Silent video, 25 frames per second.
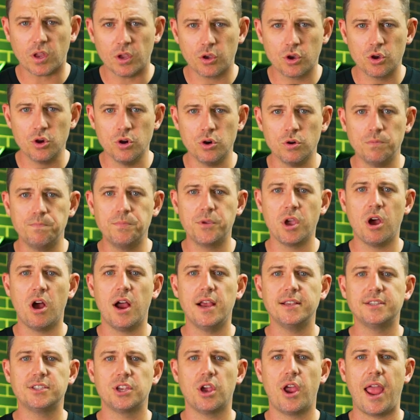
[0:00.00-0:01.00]
Cool,
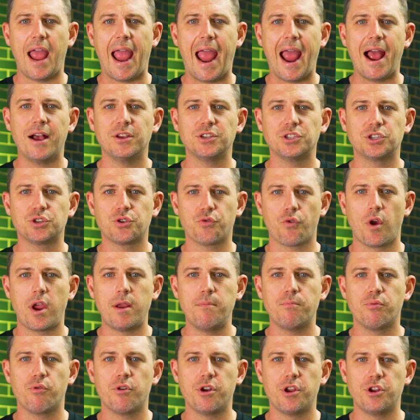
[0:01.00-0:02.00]
guys, so our
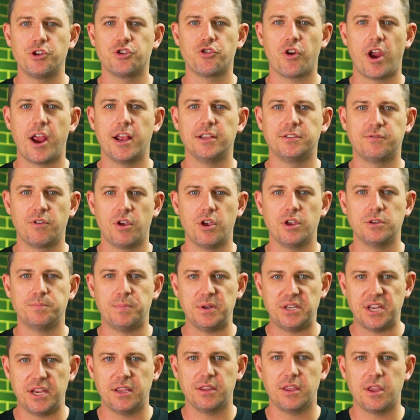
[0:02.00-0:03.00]
screen printed transfers,
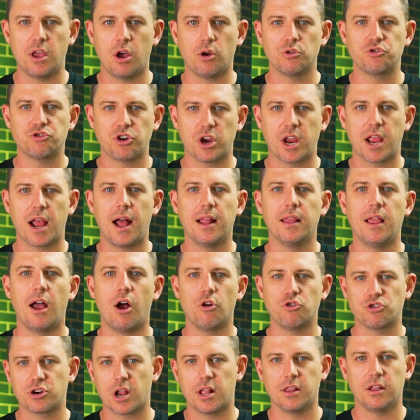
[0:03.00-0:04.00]
particularly UltraColour,
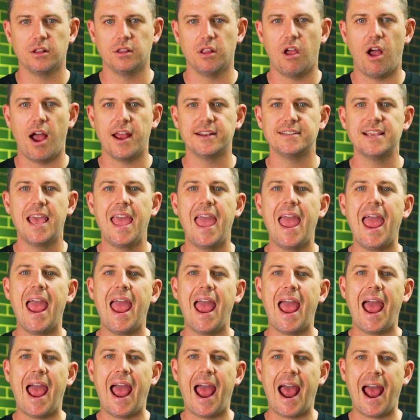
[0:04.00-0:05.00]
ultra color light,
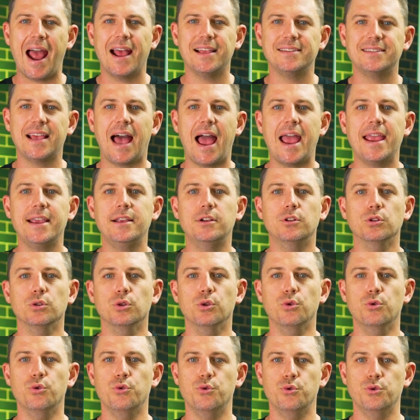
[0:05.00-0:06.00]
has a
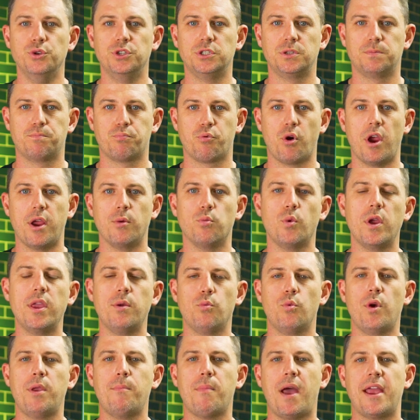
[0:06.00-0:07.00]
glue spread. We,
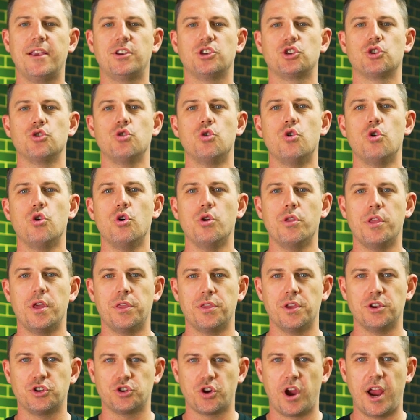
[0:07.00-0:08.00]
we make sure that
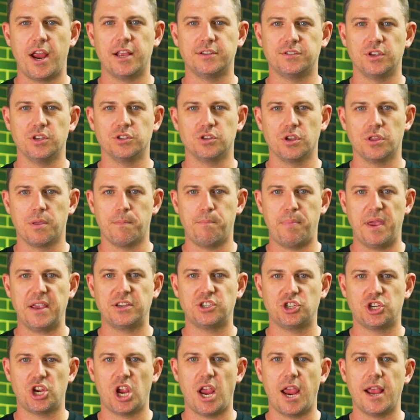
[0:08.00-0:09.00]
the transfer's got the
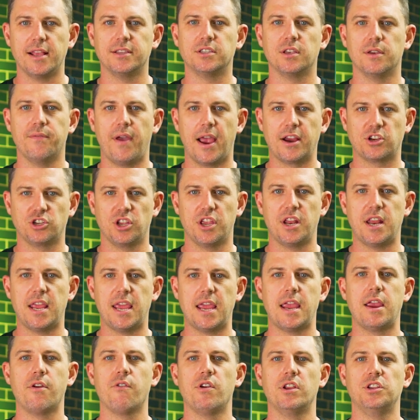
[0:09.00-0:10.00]
best chance of actually
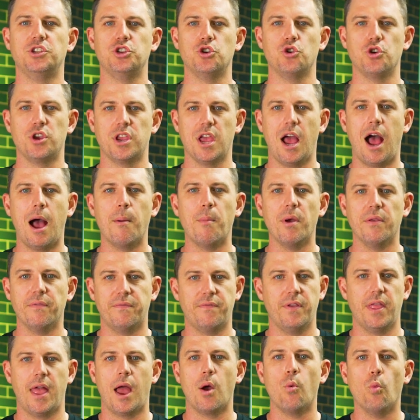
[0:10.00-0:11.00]
adhering to your garment
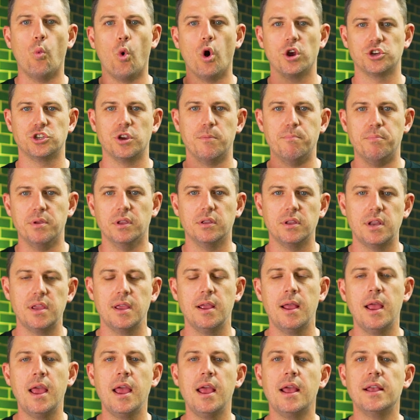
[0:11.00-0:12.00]
for that washability.
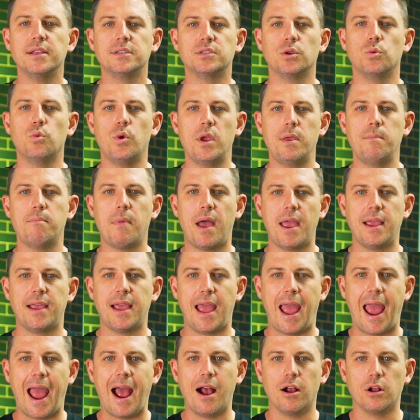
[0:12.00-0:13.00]
So we make
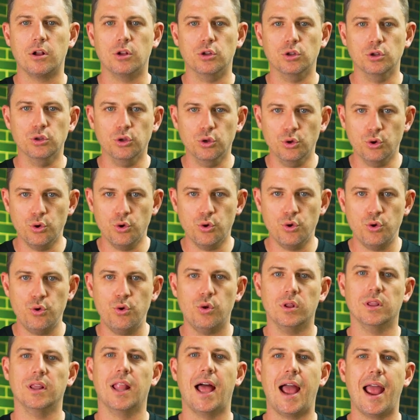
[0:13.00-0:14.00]
our
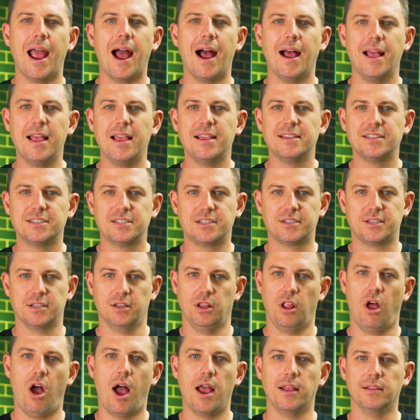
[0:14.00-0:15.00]
glue layer
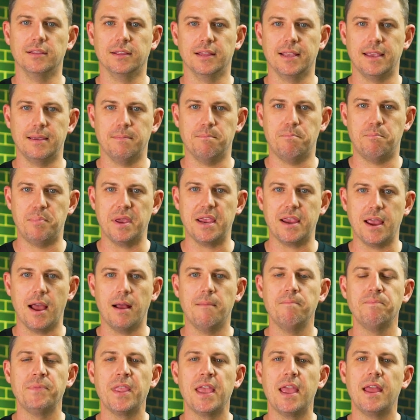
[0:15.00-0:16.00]
slightly bigger.
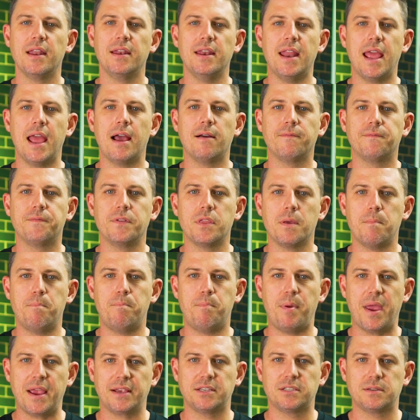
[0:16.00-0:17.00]
Now, for the
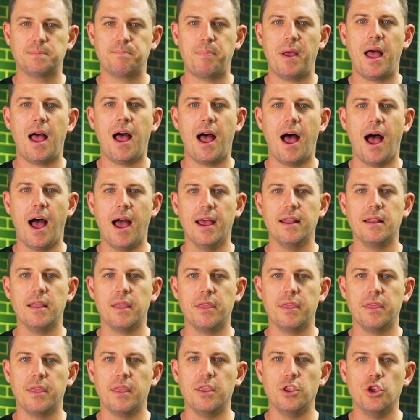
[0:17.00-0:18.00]
best part,
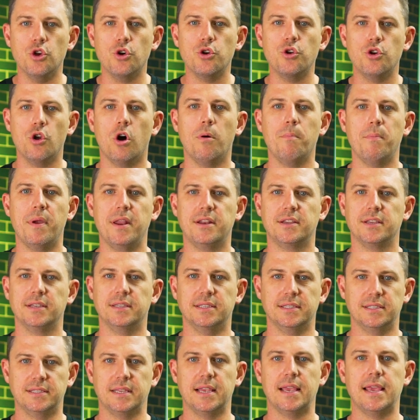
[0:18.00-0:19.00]
you're not meant to
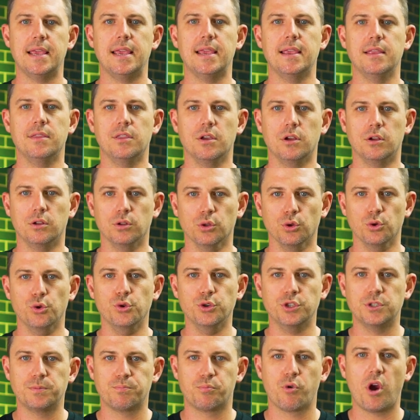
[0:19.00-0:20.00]
see the glue
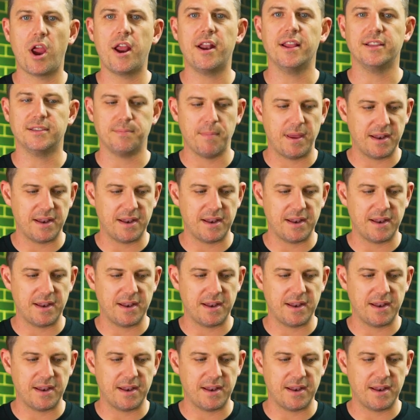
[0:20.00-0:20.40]
spread. It's